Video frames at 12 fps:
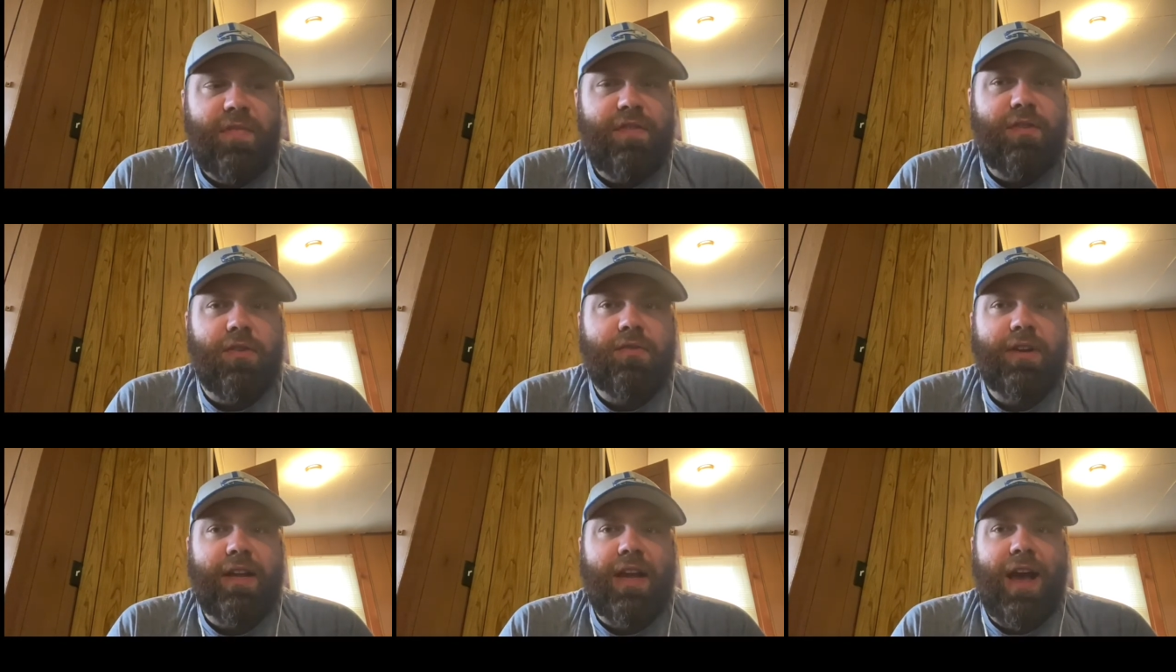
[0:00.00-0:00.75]
Feel
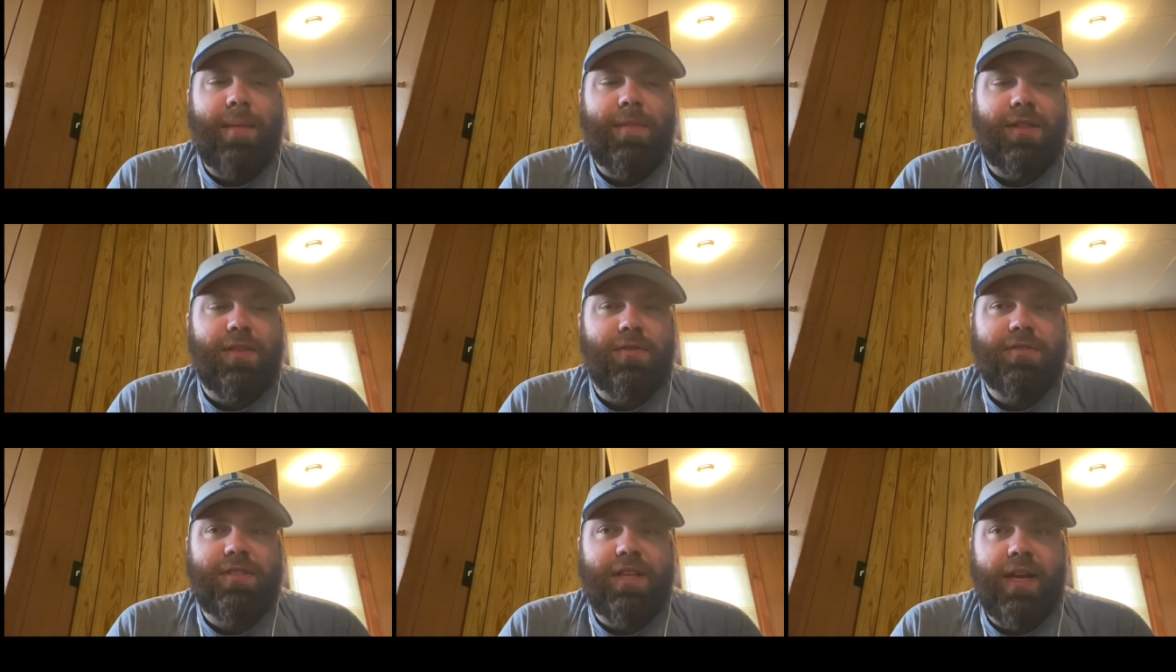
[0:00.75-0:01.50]
free to comment
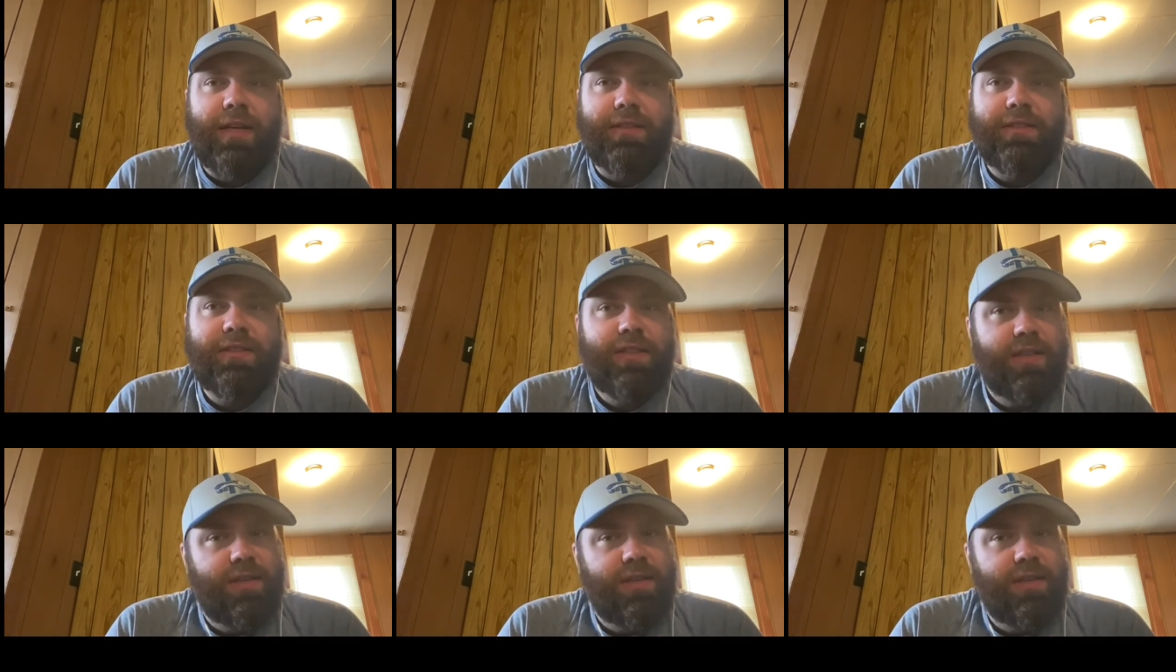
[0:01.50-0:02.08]
those things.